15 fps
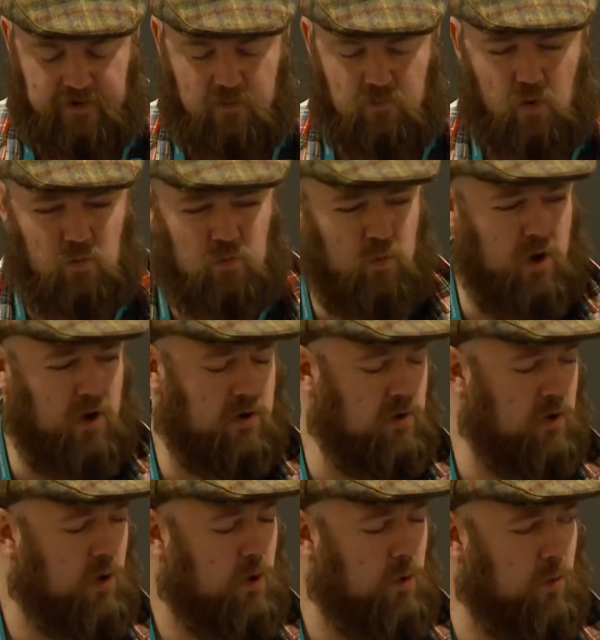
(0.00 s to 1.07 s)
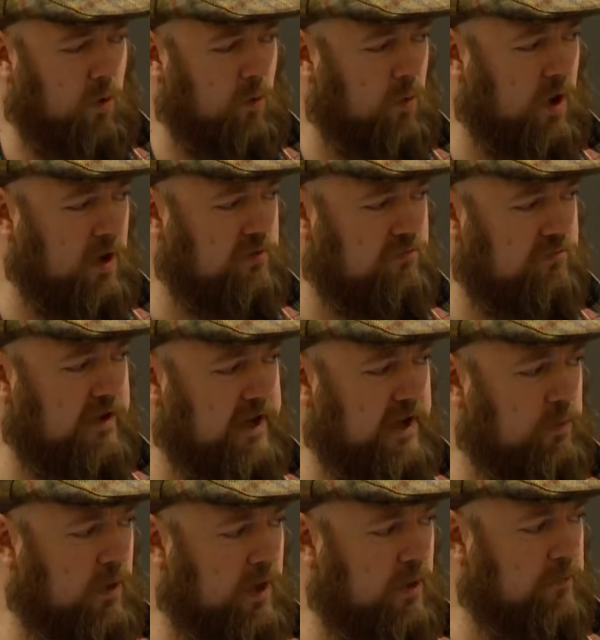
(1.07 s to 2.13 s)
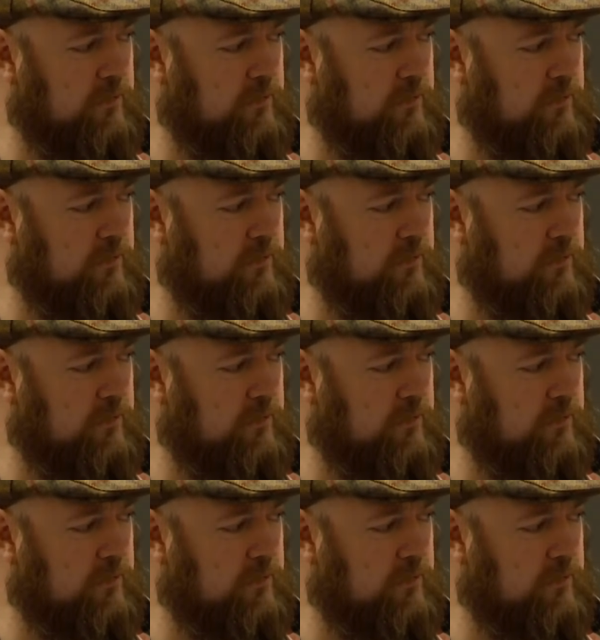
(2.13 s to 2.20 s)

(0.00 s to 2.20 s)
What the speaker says: And what worked really well